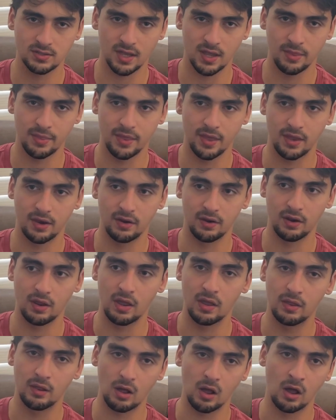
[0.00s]
and then
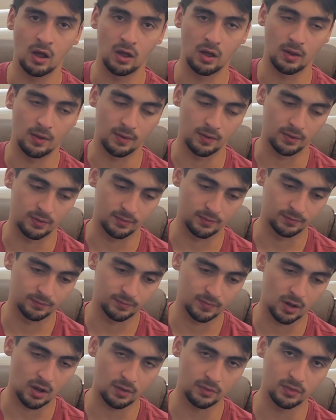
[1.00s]

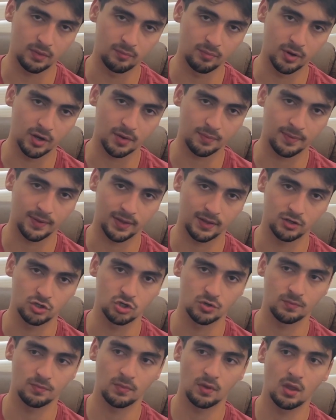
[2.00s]
on the book page,